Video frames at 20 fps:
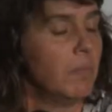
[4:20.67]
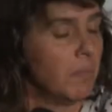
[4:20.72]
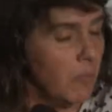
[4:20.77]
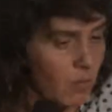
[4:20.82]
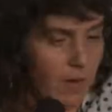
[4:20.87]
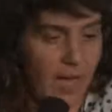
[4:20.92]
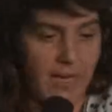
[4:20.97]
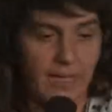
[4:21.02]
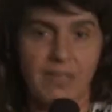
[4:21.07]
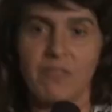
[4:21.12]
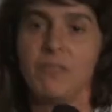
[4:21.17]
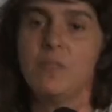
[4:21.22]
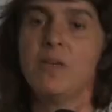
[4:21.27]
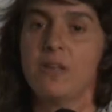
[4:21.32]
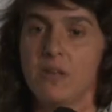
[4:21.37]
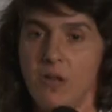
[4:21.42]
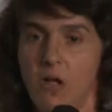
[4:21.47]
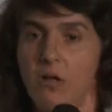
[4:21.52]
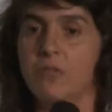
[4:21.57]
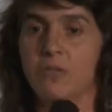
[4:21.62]
okay, give me
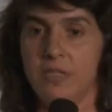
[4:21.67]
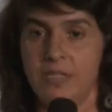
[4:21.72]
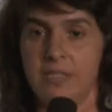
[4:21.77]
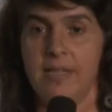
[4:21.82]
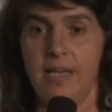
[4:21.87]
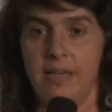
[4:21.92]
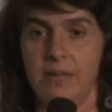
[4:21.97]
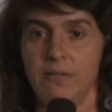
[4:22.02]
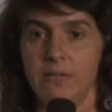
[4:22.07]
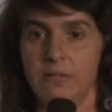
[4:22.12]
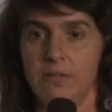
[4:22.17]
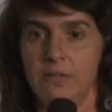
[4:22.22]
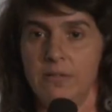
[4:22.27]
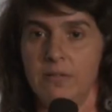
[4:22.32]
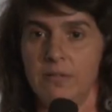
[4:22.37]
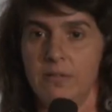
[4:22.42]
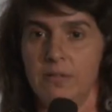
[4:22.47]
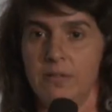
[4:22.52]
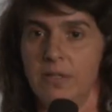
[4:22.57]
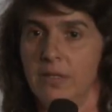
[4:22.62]
an ultrasound
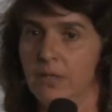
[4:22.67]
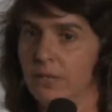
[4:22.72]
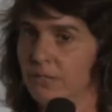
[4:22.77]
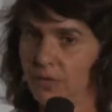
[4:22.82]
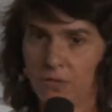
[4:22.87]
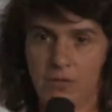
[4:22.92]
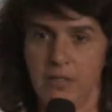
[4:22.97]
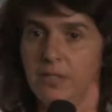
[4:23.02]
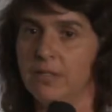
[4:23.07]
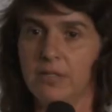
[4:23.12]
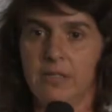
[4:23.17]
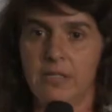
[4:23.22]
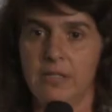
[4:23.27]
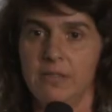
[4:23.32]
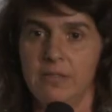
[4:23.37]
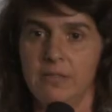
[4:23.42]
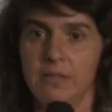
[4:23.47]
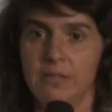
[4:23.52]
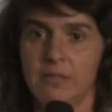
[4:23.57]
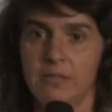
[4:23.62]
of your
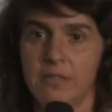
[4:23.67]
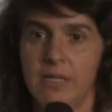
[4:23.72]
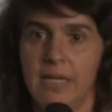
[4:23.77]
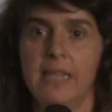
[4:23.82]
illness